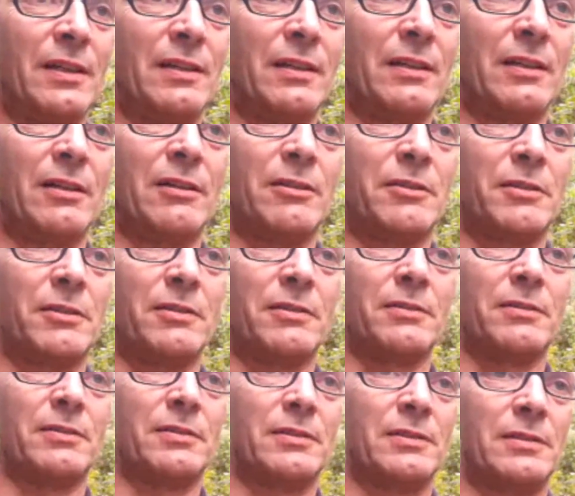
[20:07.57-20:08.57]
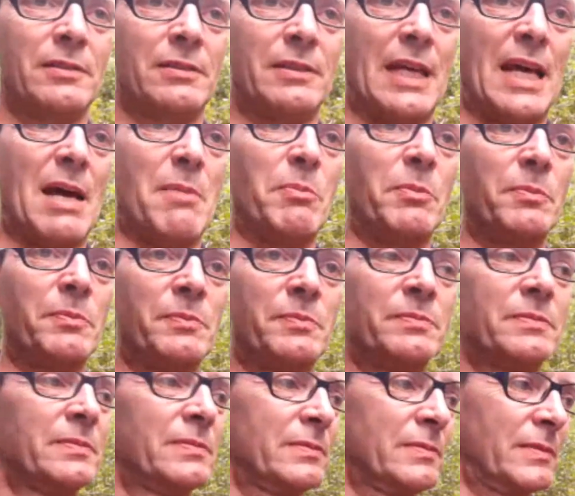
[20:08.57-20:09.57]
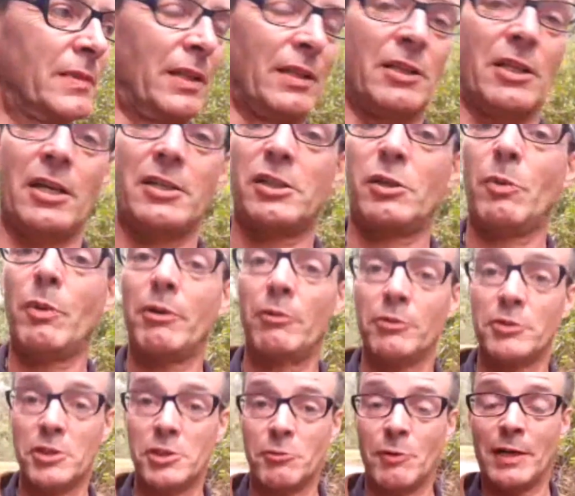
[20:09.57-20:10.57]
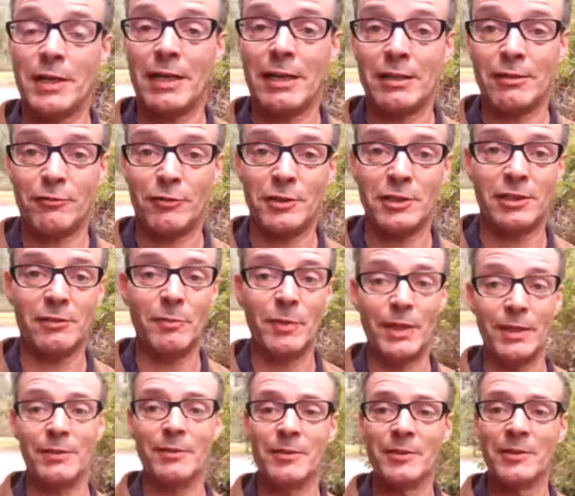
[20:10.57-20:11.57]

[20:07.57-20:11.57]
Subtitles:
Oh, damn. Yeah, a squirrel just ran out in front of me.